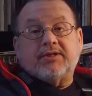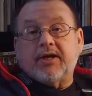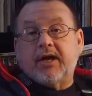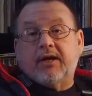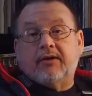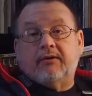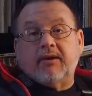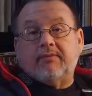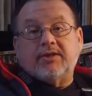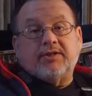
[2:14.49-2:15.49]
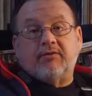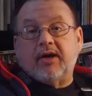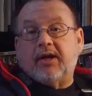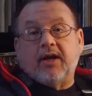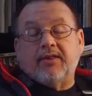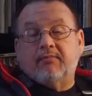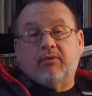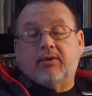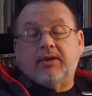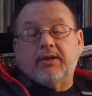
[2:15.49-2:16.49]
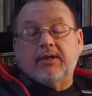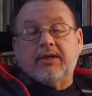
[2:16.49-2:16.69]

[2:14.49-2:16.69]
socket, or maybe it's directly on the board,